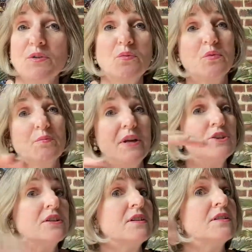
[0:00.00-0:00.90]
would be
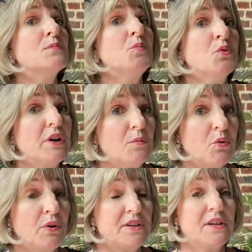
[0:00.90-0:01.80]
just a supporting
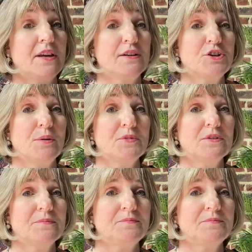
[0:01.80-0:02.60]
point to that chapter.